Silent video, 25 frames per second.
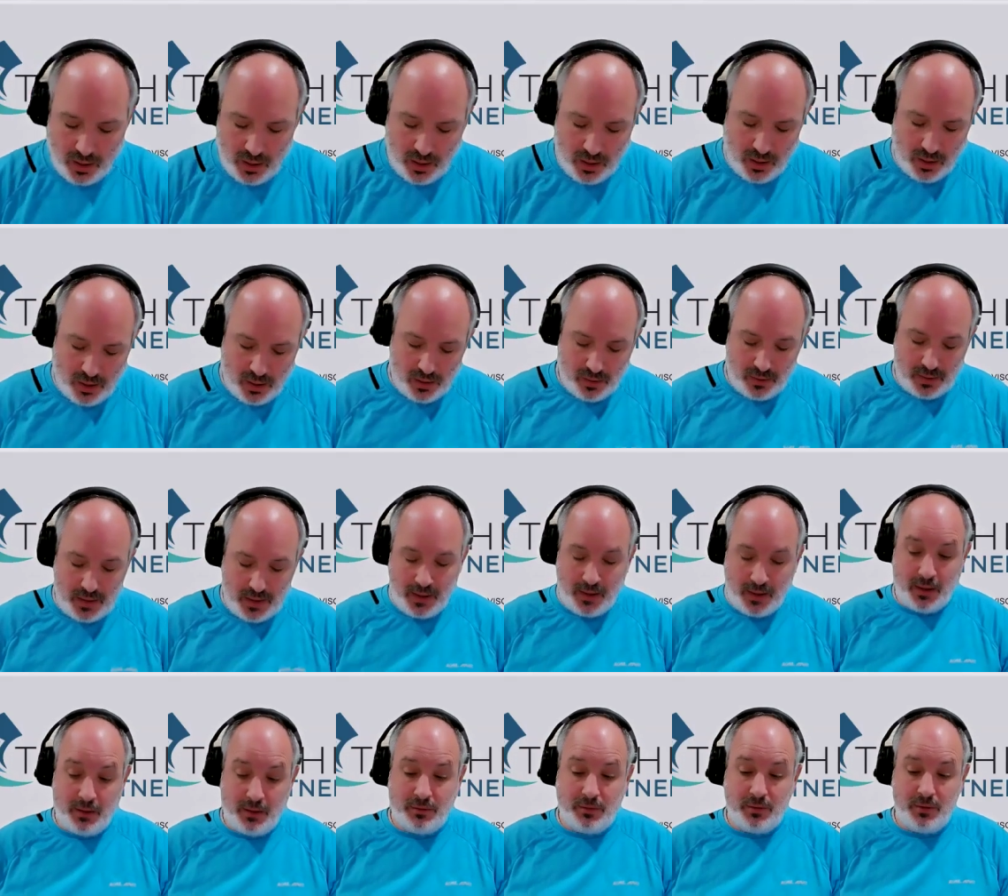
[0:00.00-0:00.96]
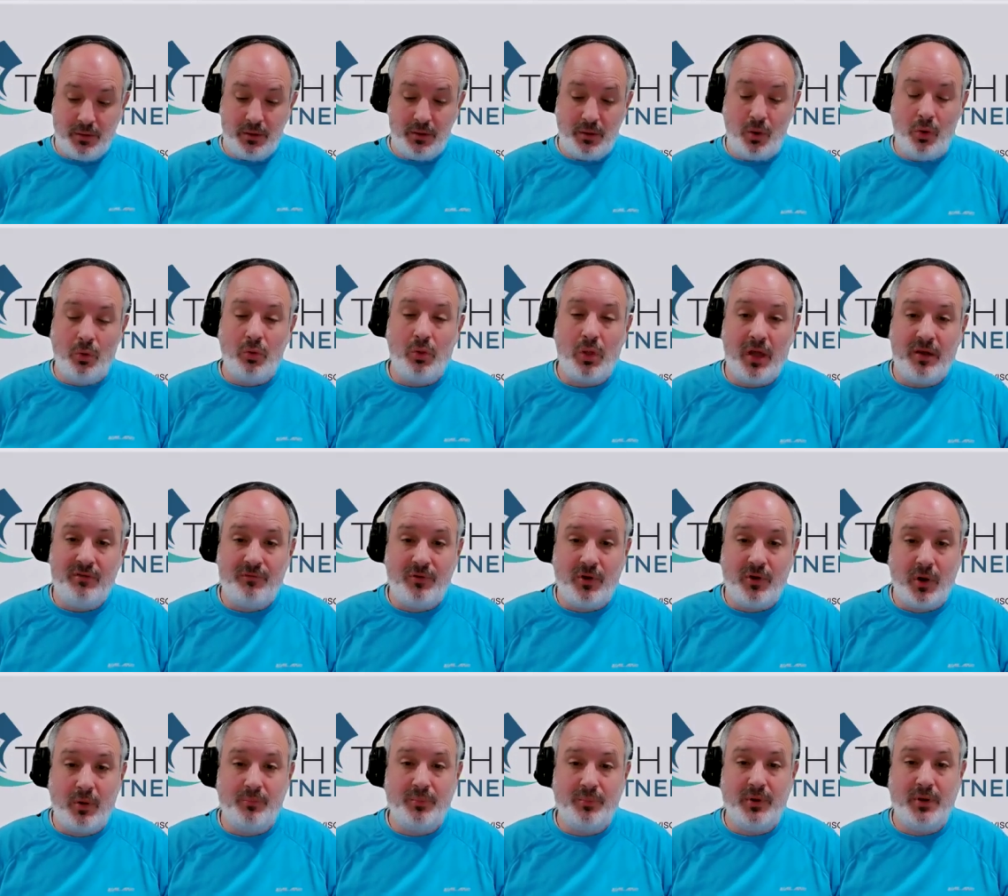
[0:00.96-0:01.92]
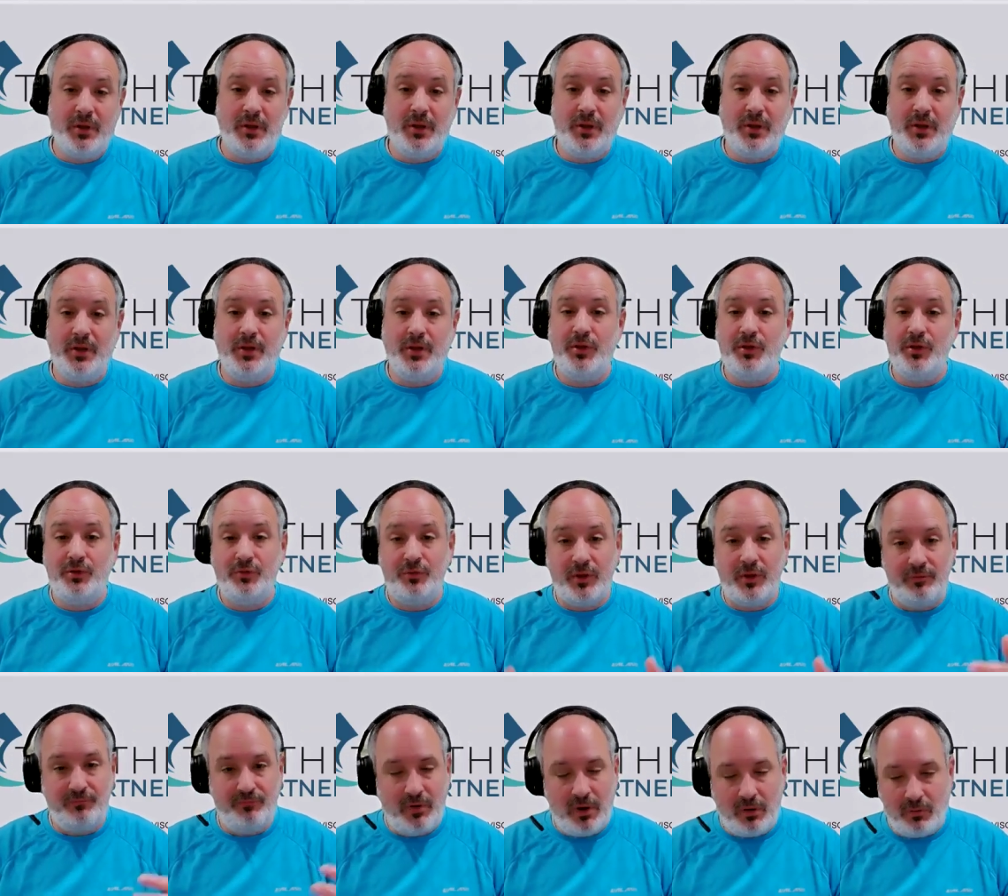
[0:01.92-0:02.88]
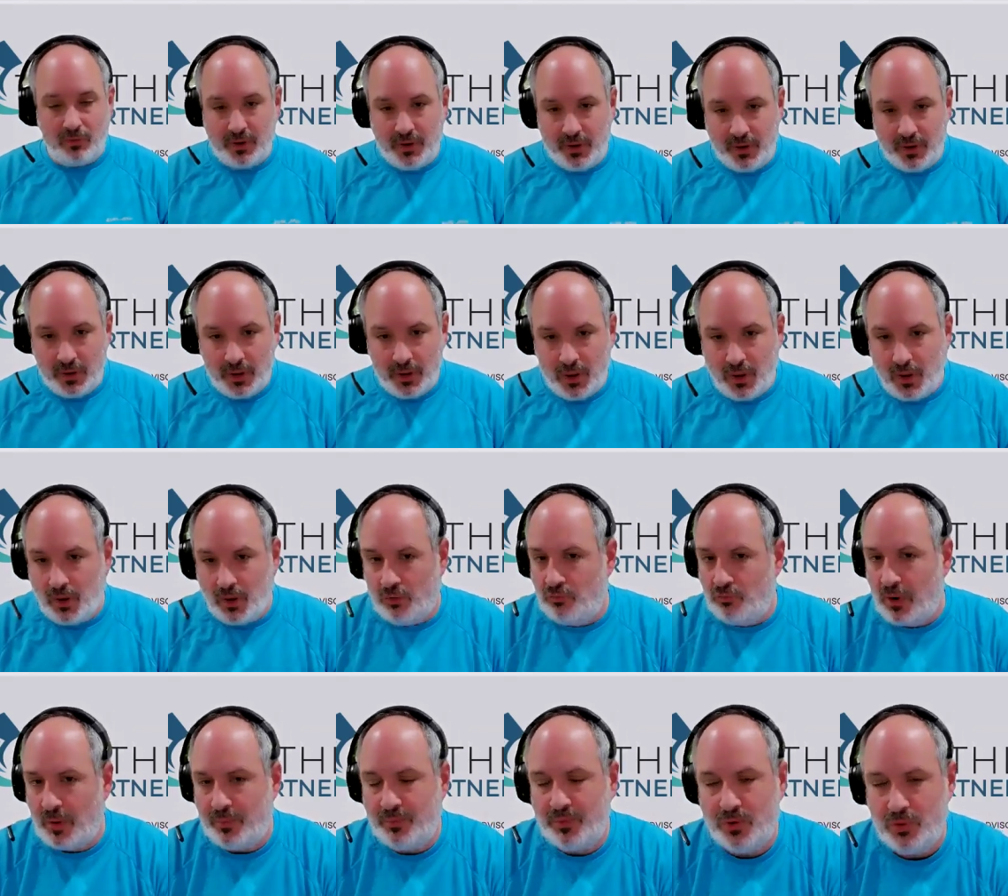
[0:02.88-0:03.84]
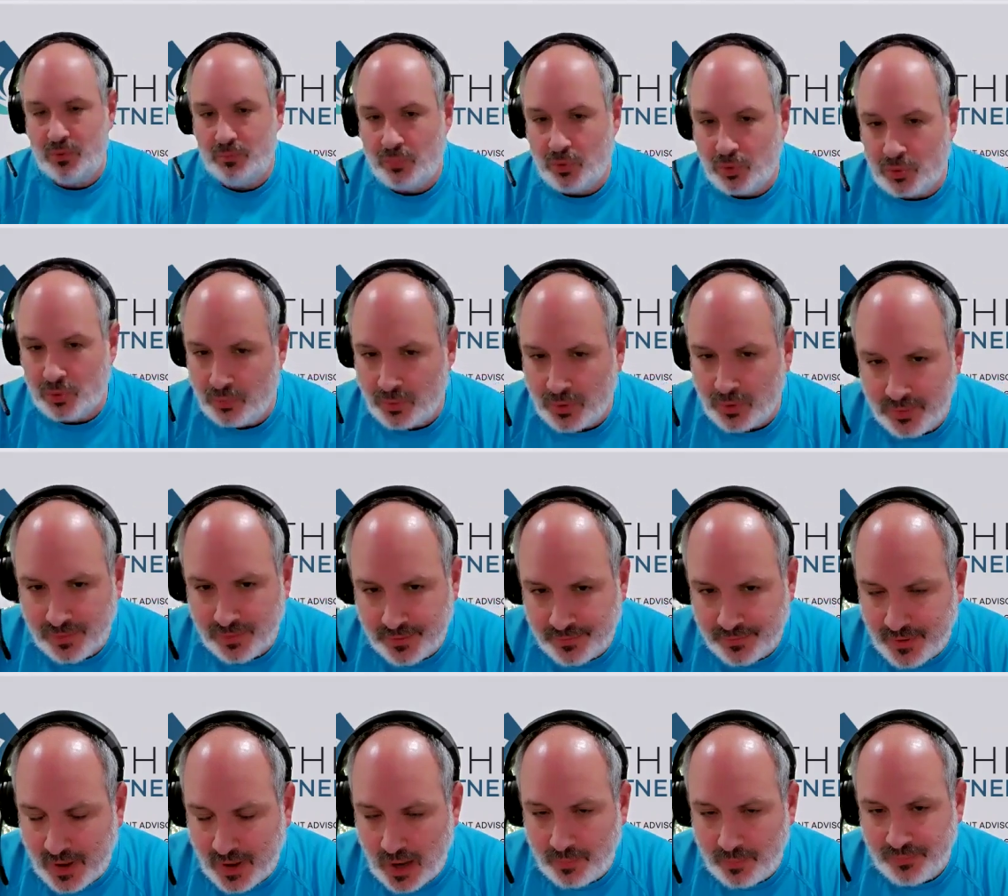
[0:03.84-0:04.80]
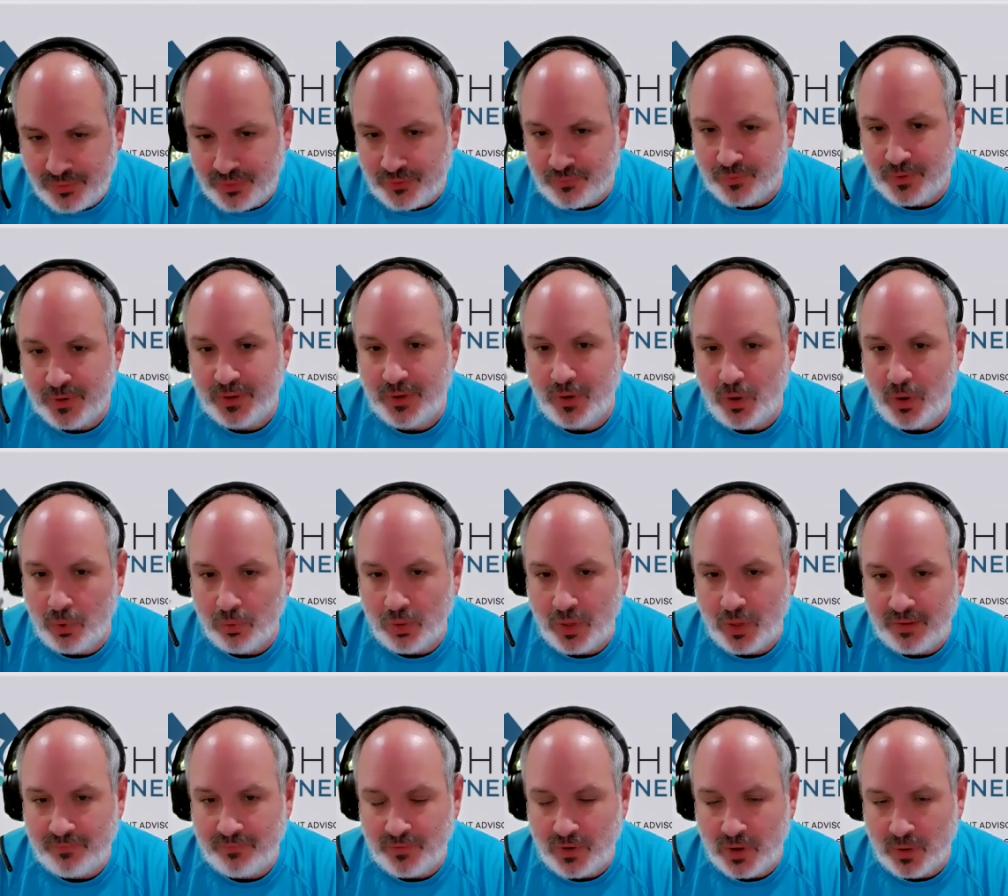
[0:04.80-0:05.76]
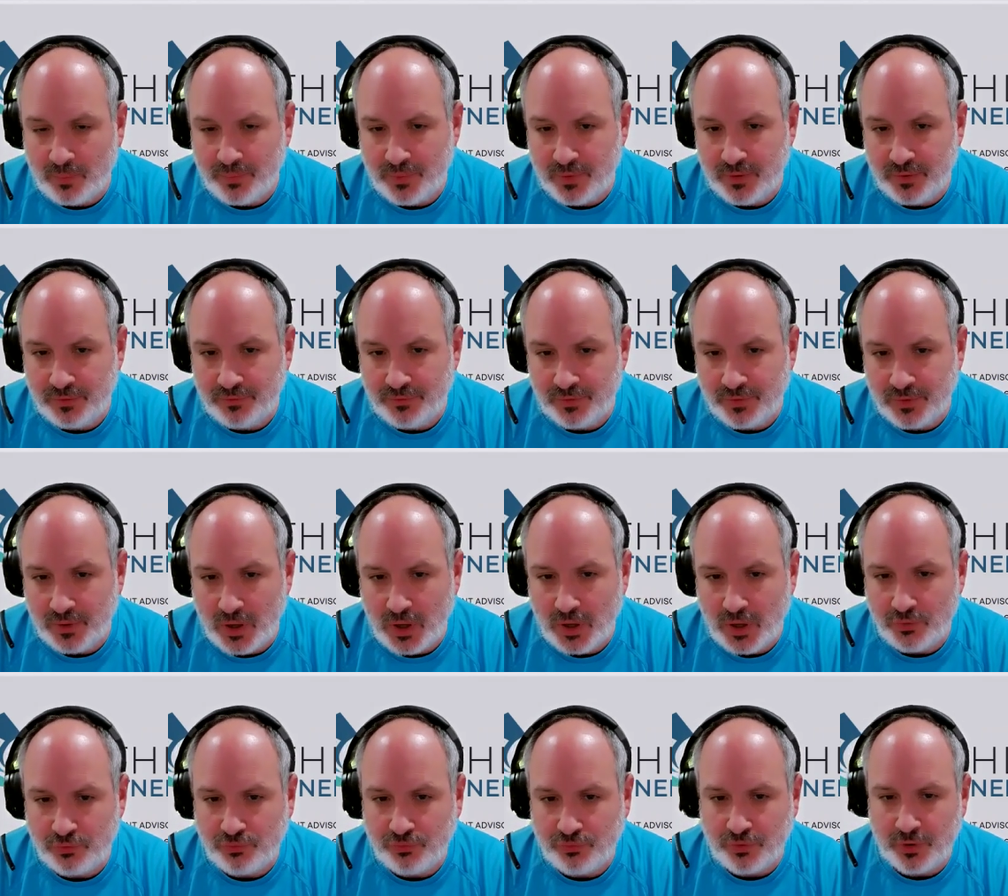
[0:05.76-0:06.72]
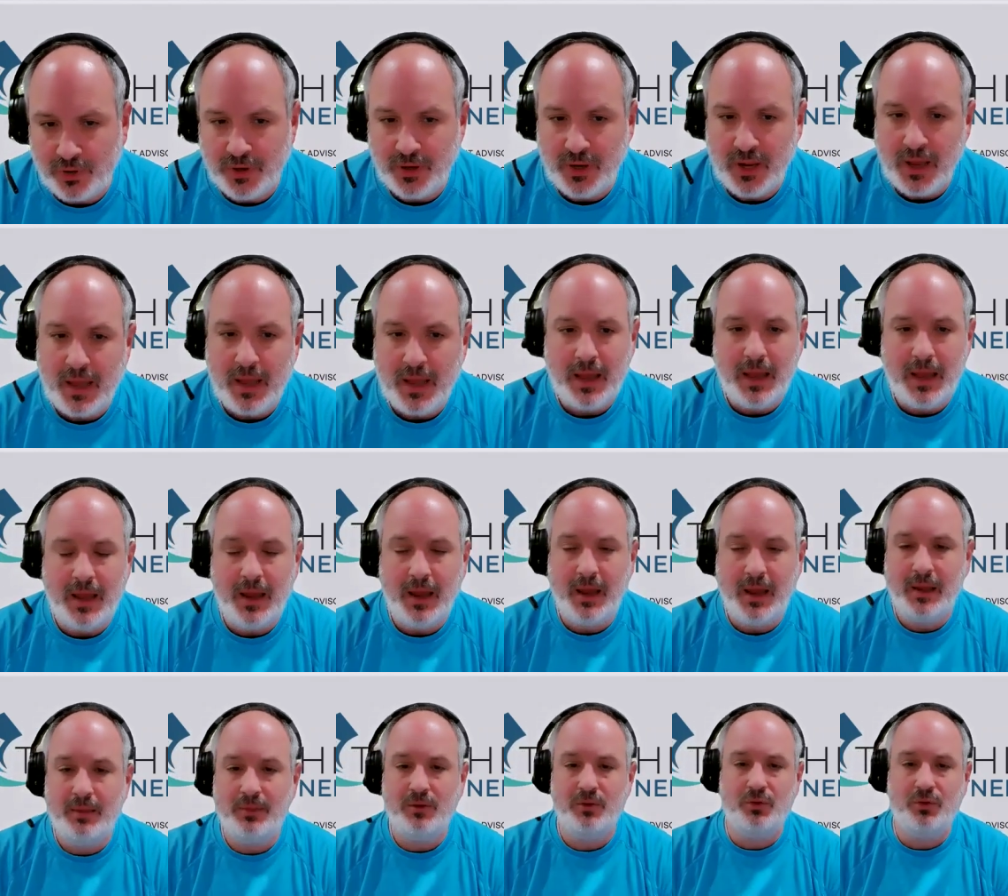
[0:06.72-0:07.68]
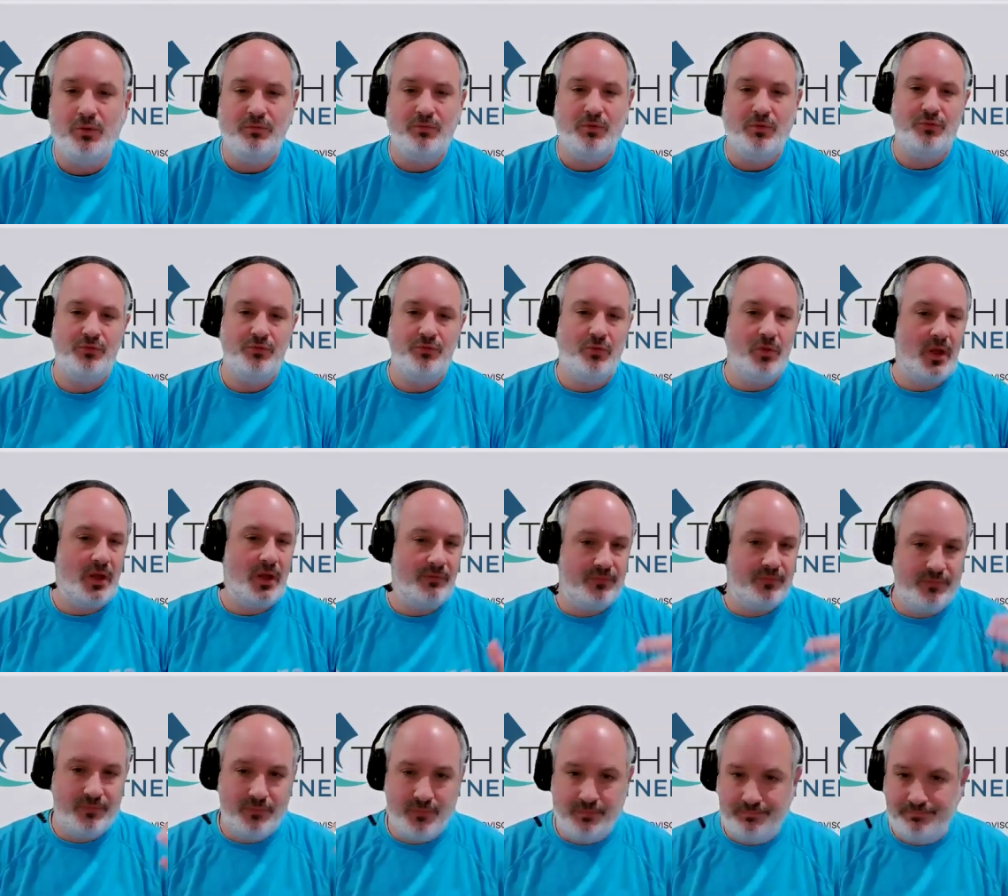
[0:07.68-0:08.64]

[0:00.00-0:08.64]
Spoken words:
And the whole life company is a very reputable, one of the top 3 whole life companies in the country, and the universal life